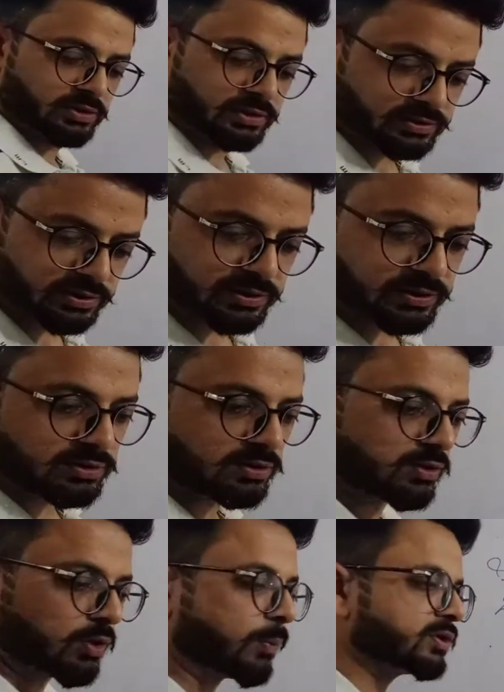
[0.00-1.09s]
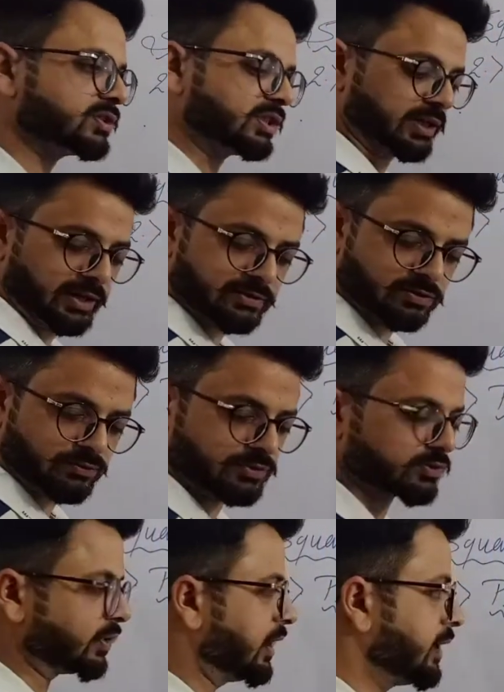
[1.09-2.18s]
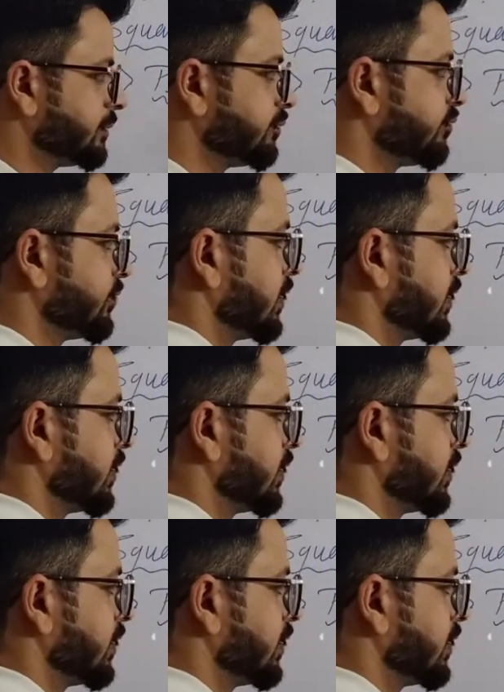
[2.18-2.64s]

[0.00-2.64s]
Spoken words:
it's a opposite case of square.